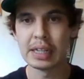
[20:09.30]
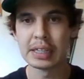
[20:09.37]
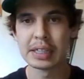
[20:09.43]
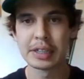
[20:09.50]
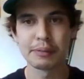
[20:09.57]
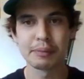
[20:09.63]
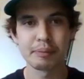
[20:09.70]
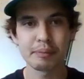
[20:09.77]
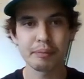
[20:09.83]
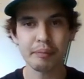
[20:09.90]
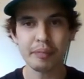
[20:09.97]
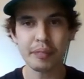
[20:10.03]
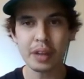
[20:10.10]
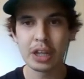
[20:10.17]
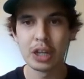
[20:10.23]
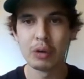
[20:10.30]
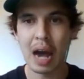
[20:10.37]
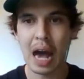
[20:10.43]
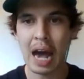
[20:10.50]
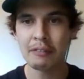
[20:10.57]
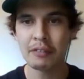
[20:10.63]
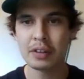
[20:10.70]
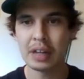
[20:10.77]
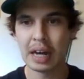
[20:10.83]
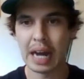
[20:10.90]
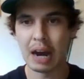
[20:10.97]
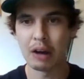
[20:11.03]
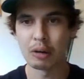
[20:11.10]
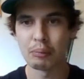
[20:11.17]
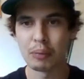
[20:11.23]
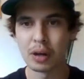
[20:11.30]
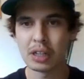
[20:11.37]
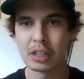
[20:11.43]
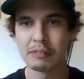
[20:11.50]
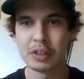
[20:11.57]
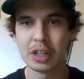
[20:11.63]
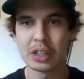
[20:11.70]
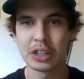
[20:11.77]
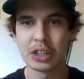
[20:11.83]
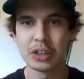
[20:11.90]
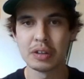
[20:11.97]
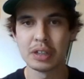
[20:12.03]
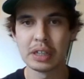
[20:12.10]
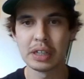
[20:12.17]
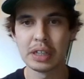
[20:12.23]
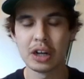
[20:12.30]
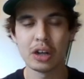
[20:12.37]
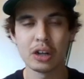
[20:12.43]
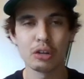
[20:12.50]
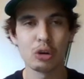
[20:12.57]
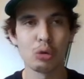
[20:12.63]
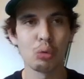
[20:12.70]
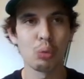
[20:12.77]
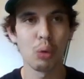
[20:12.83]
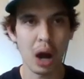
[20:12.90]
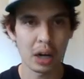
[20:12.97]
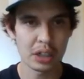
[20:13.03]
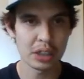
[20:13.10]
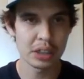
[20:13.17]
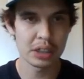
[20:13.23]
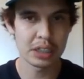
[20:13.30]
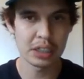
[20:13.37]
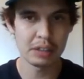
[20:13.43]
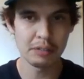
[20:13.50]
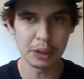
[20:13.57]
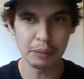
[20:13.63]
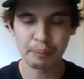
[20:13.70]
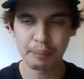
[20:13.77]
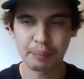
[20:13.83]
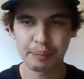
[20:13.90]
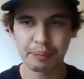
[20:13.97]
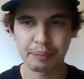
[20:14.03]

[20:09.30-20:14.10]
is after that hour mark, if you guys are tuning in on Rogers TV,